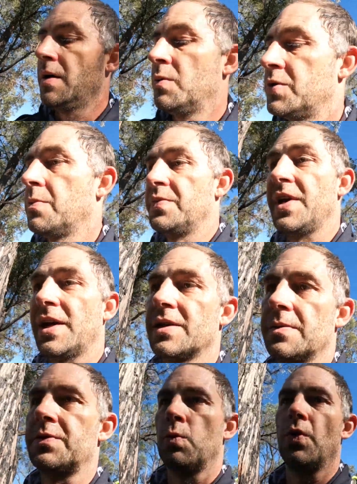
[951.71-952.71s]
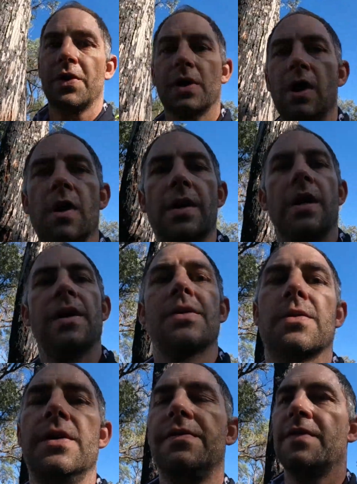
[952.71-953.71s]
which will take us up to 1 o'clock.
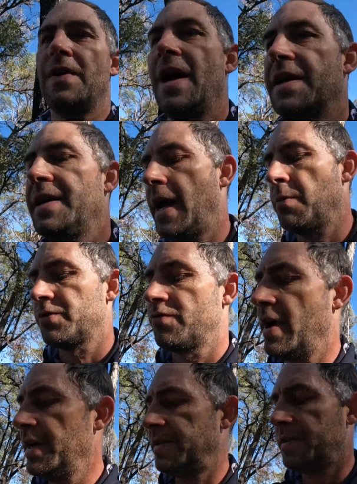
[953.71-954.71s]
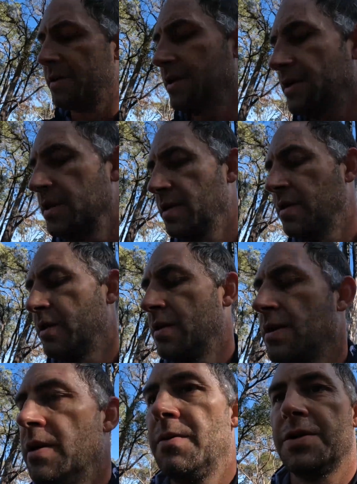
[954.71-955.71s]
So even if I had an hour's rest,
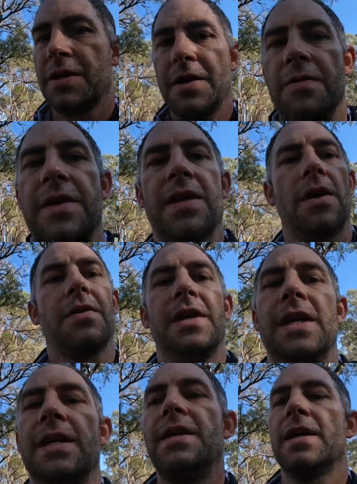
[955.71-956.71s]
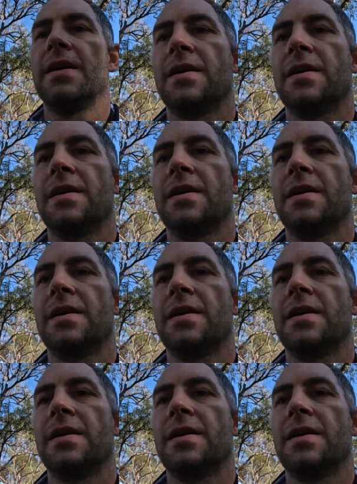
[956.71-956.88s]
which I don't think I'll need,